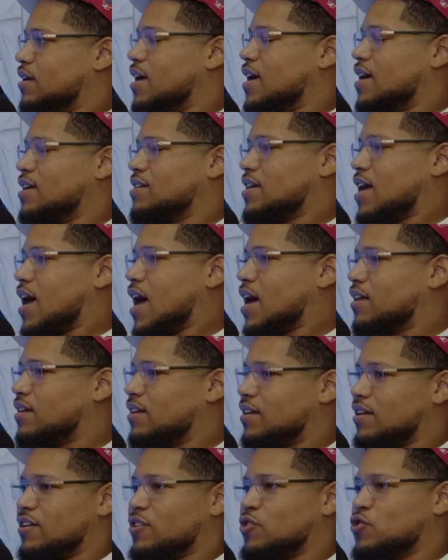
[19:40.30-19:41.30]

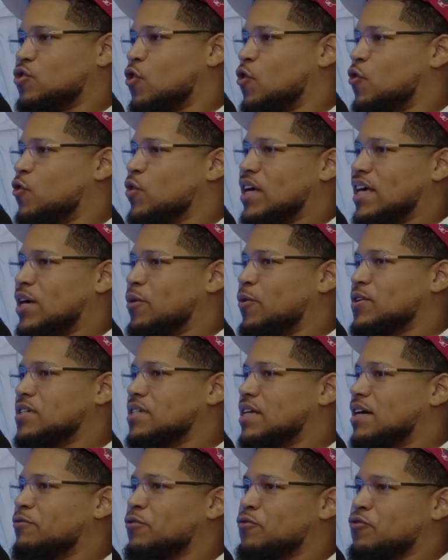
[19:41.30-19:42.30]
Exactly. So it was
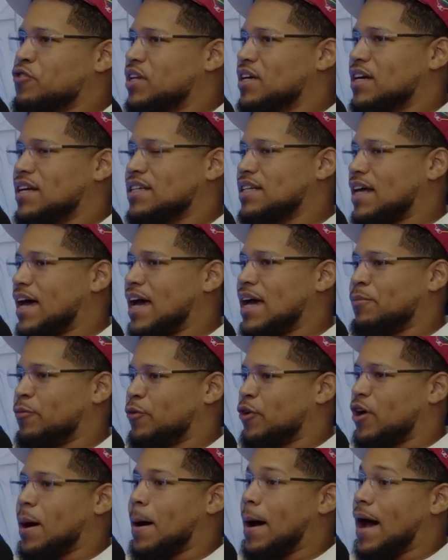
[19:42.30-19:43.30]
never really a time
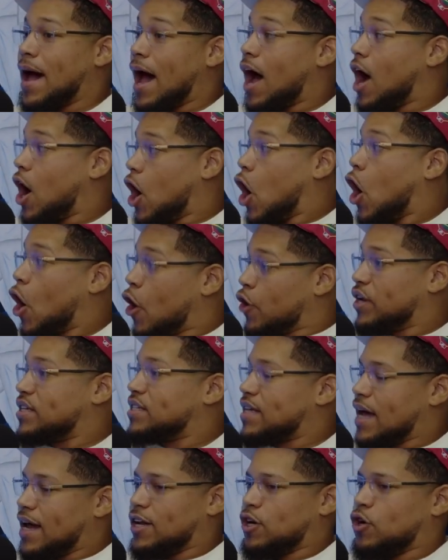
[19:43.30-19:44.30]
where a artist
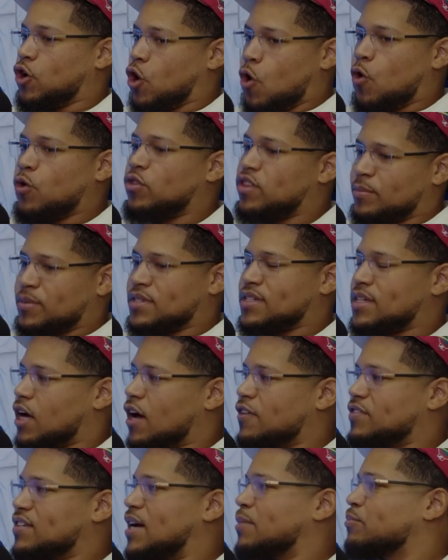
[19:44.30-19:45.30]
had to go
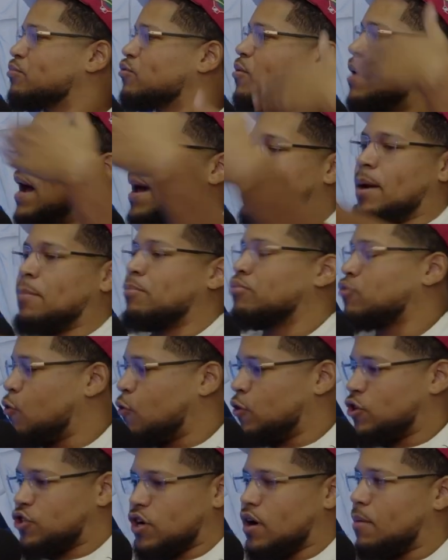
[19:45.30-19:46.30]
themselves and
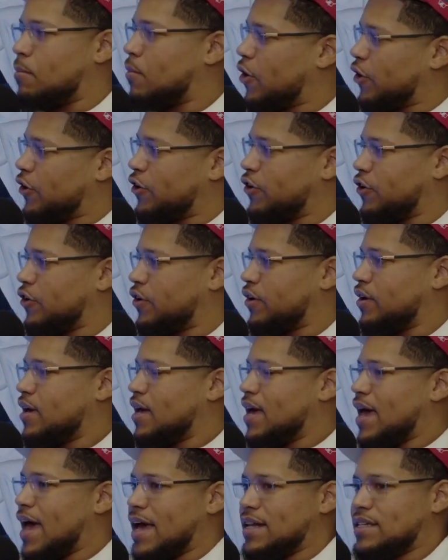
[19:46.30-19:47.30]
approach a marketer
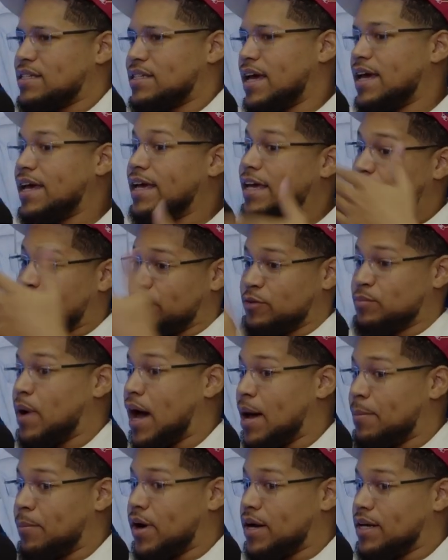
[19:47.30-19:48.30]
and say, "Here's
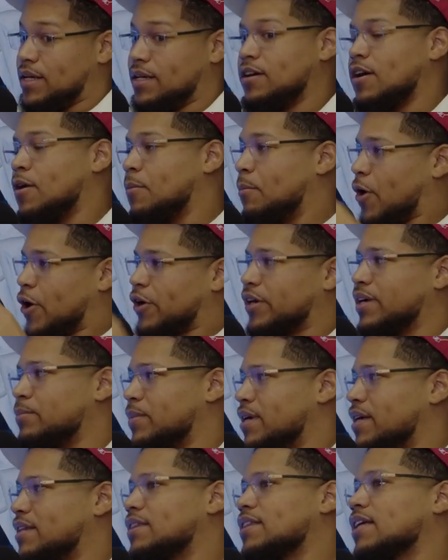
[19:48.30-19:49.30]
my money, market
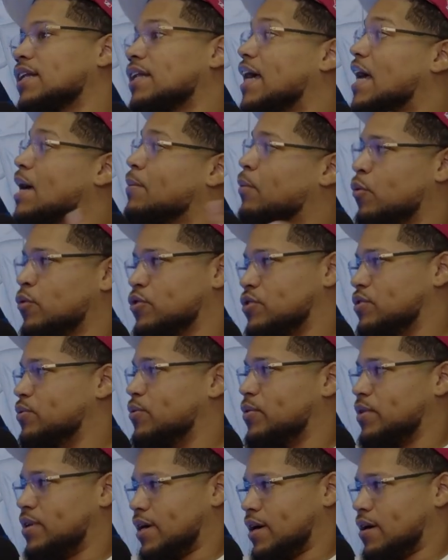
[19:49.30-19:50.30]
me." The label was
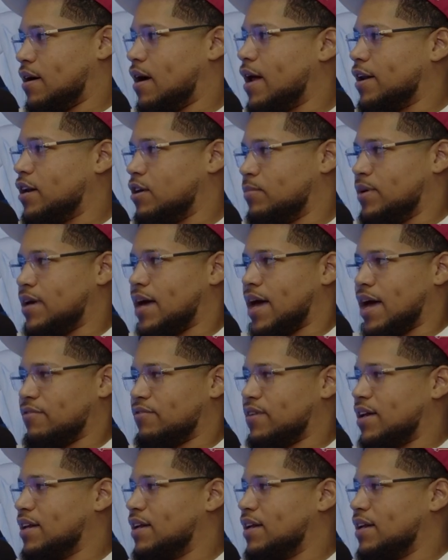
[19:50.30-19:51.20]
doing that on their behalf, and